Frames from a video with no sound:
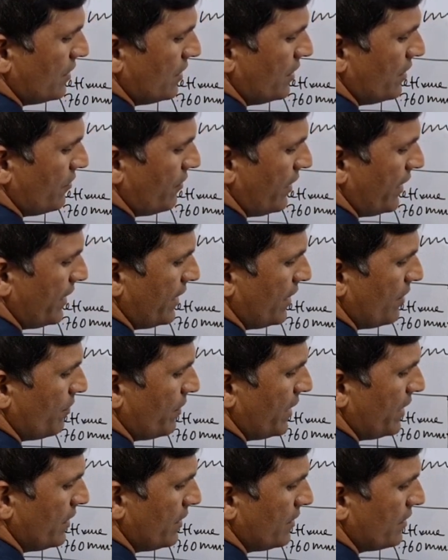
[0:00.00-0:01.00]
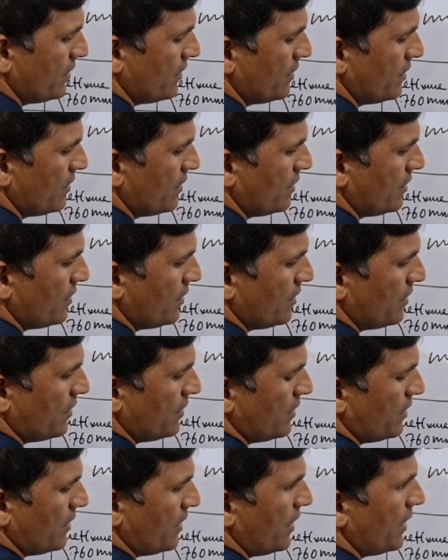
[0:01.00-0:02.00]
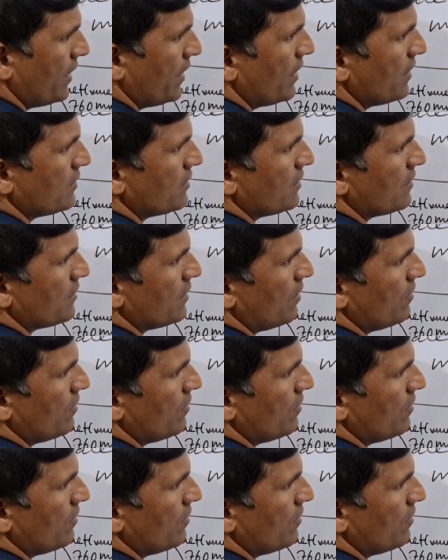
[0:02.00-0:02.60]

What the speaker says: divided by KH is